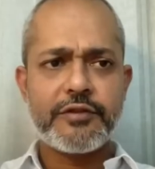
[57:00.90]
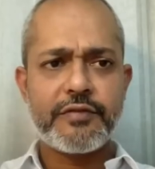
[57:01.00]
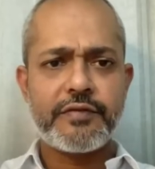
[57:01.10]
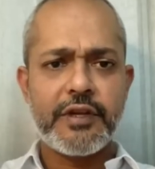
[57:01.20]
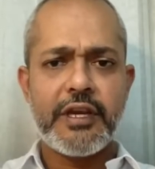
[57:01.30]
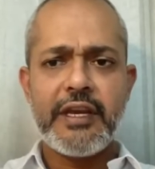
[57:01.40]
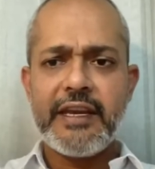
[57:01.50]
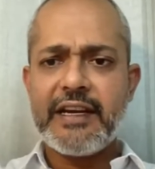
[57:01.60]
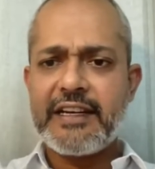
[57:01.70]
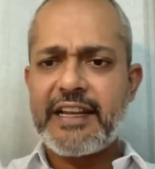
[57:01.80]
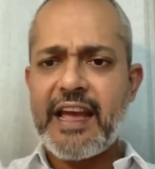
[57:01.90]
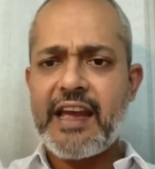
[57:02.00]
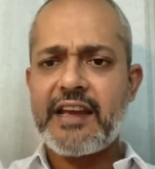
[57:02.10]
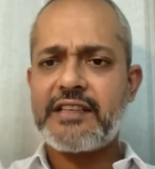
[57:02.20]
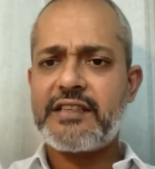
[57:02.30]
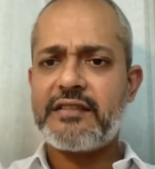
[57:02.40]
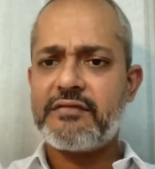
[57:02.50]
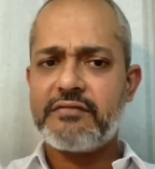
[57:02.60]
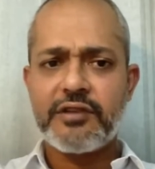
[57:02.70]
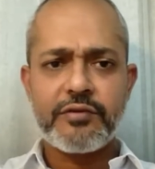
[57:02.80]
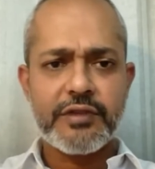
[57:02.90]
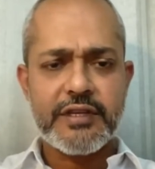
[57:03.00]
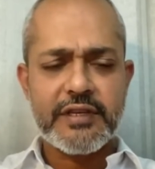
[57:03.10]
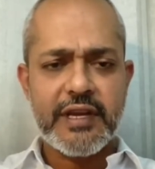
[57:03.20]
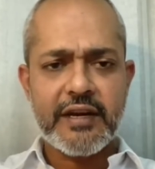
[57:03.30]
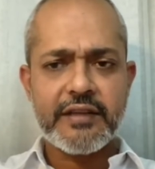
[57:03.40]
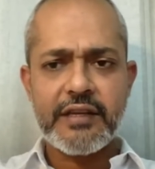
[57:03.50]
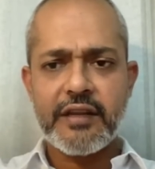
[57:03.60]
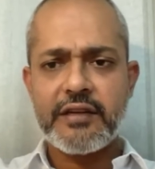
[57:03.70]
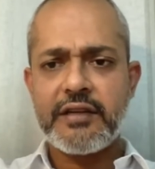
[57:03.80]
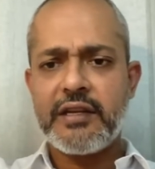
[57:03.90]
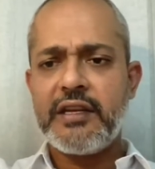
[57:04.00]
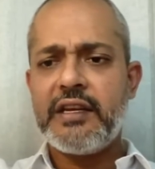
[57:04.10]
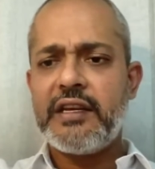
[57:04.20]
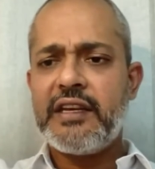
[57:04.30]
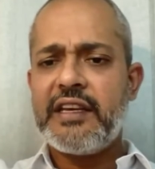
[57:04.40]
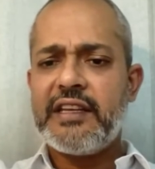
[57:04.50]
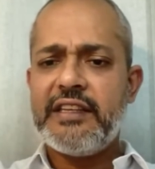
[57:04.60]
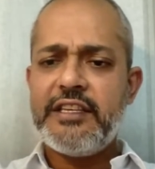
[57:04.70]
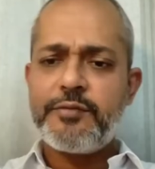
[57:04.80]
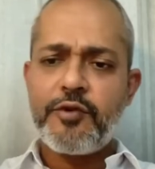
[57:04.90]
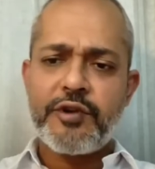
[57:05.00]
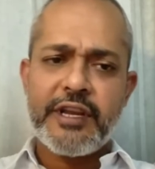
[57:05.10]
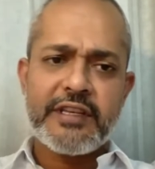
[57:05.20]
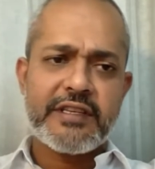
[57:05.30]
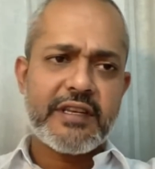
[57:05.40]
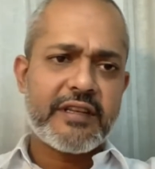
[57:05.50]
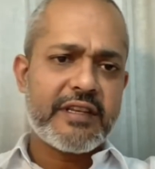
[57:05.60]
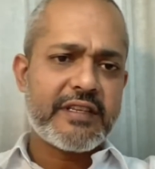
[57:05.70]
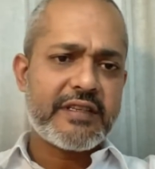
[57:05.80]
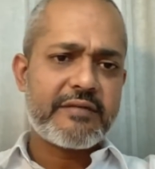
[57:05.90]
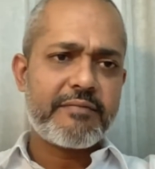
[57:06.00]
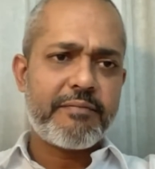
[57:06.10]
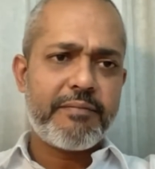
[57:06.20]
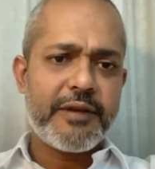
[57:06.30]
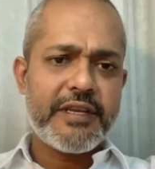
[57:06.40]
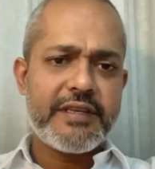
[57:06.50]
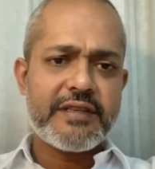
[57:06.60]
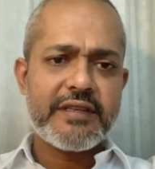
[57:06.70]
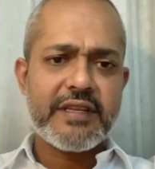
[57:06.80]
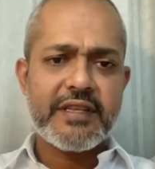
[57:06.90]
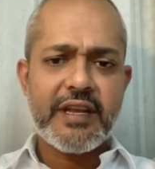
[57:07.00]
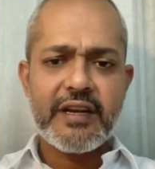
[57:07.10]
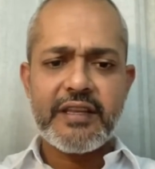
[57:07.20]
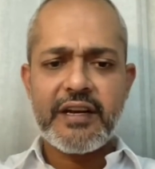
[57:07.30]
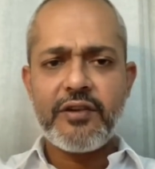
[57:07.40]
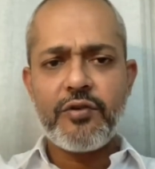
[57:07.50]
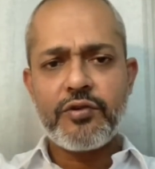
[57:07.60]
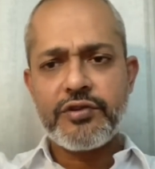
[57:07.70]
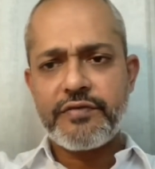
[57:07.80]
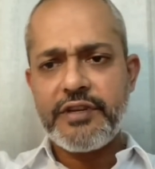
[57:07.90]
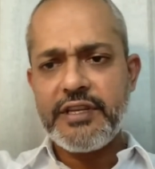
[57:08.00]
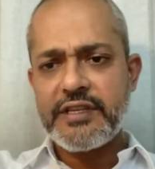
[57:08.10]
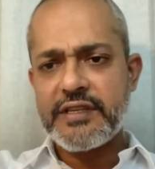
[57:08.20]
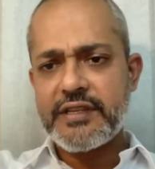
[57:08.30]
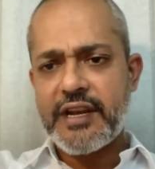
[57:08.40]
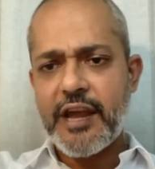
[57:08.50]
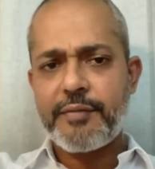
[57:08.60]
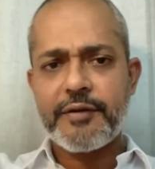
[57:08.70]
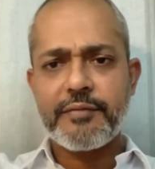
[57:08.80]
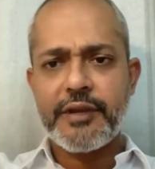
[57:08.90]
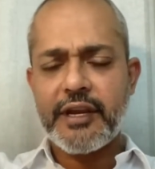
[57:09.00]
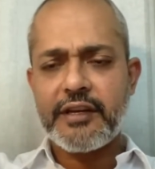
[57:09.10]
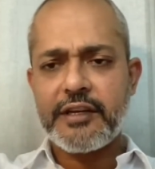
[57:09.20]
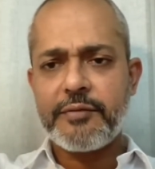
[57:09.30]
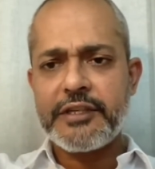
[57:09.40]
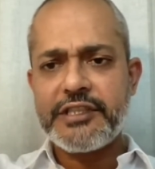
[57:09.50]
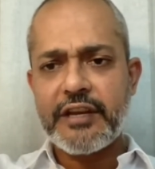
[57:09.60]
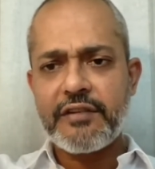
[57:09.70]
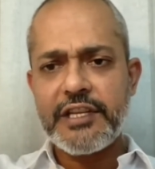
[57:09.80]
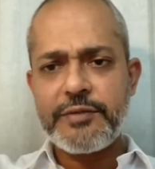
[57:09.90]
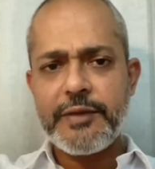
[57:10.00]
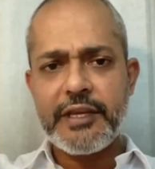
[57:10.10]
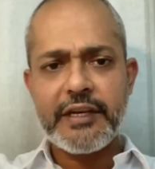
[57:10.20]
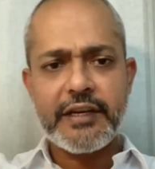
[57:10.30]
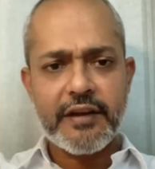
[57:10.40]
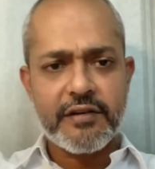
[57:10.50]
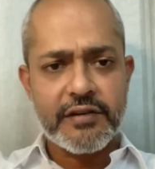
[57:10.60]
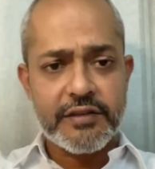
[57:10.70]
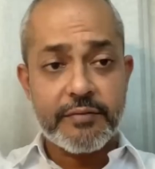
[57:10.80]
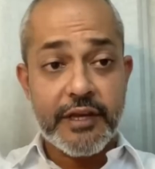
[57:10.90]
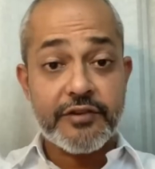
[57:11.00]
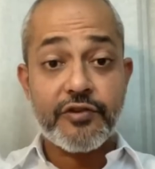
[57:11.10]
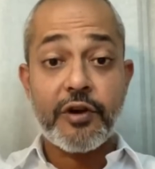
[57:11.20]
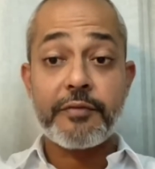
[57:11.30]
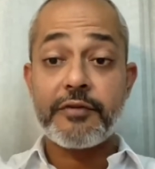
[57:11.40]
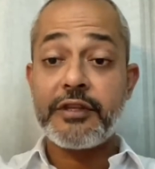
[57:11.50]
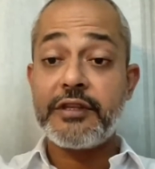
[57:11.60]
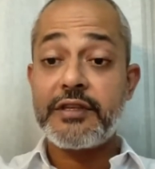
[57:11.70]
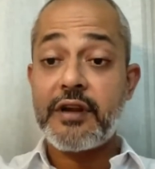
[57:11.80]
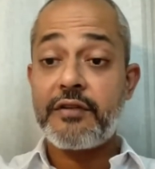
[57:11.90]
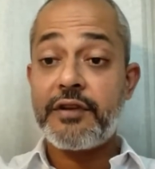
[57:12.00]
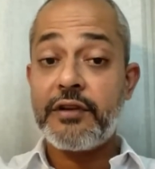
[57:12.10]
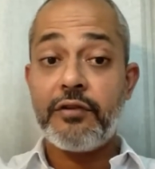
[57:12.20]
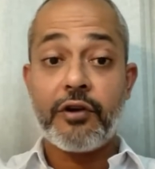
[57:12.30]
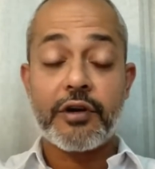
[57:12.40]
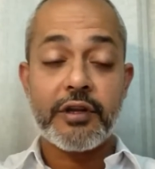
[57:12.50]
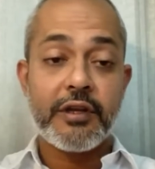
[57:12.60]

of attacks and this and that and the other. These protests and this, please, there are loads of reasons that happen behind it, but generally speaking, terrorism has dropped within this country a lot.